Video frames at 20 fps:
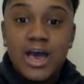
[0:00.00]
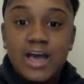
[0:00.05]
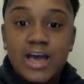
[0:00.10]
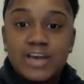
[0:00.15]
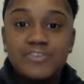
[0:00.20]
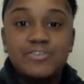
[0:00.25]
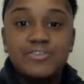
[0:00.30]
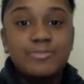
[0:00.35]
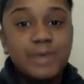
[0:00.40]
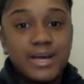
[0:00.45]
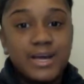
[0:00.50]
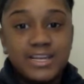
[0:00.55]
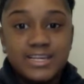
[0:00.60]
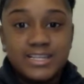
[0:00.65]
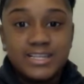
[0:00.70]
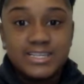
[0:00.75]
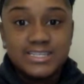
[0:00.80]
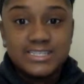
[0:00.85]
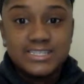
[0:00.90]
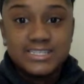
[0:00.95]
Hi everybody,
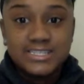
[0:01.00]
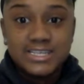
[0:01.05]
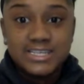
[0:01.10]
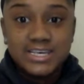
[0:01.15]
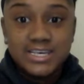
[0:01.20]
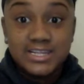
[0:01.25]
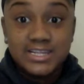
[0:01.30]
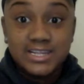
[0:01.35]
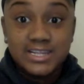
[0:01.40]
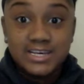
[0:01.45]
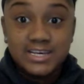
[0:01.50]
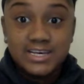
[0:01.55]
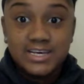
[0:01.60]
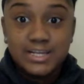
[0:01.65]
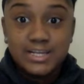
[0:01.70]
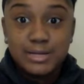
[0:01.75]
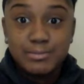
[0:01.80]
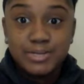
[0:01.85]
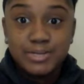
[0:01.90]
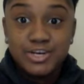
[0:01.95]
this is Keela and
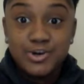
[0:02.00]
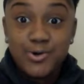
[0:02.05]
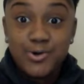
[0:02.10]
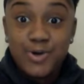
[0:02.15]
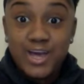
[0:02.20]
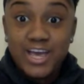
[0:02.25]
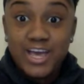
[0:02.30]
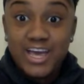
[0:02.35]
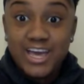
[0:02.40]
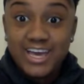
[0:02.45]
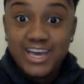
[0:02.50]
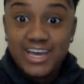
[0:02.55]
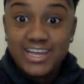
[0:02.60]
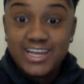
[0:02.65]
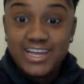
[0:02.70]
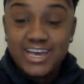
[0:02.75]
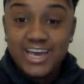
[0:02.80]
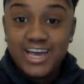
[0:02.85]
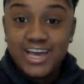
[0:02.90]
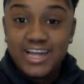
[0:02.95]
I'm going to go ahead
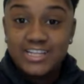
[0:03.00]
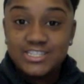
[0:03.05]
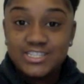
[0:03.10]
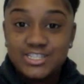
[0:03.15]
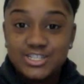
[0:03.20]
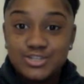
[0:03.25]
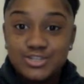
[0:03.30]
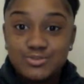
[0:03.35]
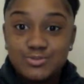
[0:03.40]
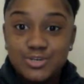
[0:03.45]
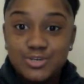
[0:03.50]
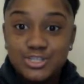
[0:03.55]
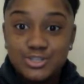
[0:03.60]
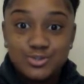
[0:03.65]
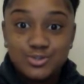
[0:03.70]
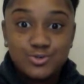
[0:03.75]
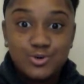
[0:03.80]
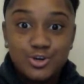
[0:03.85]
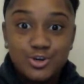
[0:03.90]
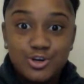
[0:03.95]
and do a
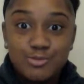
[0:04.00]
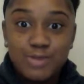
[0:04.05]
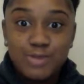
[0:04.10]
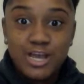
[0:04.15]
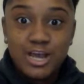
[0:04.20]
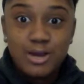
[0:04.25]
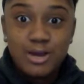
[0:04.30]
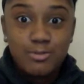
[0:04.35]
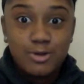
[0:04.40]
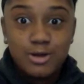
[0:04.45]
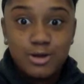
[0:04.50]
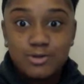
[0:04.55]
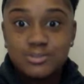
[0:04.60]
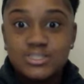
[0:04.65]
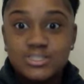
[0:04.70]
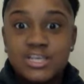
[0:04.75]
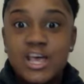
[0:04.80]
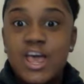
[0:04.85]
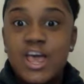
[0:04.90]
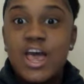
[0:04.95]
tutorial on my eyebrows.
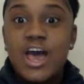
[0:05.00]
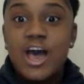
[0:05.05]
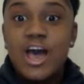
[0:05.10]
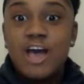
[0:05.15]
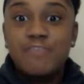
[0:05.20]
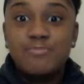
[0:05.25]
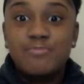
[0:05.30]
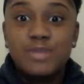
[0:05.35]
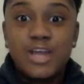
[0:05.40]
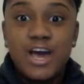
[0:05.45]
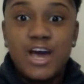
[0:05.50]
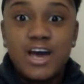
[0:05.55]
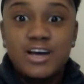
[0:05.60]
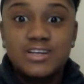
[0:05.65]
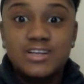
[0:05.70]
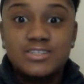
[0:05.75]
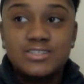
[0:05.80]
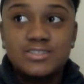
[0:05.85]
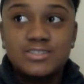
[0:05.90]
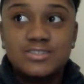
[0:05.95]
I've been
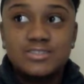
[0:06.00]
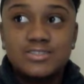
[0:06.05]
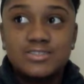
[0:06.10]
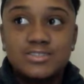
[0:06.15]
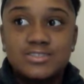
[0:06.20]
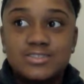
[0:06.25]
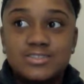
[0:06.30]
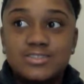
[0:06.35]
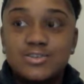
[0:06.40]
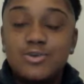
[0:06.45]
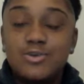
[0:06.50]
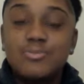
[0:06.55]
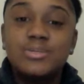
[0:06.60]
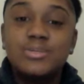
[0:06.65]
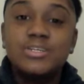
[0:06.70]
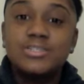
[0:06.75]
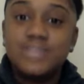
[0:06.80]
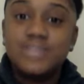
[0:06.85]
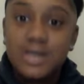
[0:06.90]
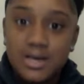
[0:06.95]
asked so
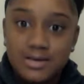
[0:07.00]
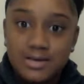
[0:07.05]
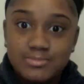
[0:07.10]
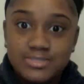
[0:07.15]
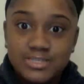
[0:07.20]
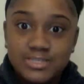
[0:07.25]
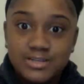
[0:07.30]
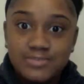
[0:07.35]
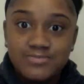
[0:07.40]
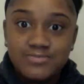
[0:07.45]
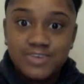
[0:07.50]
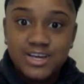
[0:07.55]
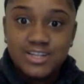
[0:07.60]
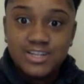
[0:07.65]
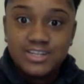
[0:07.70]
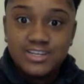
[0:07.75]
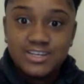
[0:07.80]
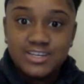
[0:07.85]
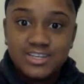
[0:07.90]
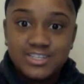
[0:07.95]
many times and I'm
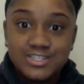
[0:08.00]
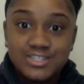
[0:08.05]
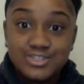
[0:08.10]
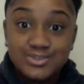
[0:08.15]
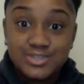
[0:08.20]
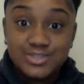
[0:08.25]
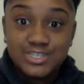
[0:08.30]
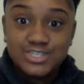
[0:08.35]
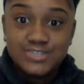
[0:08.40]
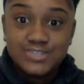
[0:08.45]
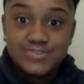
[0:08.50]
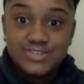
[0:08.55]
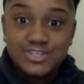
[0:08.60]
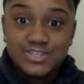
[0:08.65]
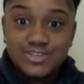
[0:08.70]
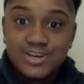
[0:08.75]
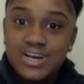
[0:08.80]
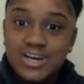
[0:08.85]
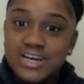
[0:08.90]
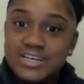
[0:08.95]
finally going to do this for you
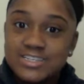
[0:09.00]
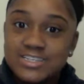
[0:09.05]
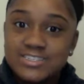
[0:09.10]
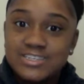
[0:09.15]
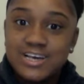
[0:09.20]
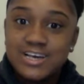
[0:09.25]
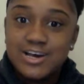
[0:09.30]
guys.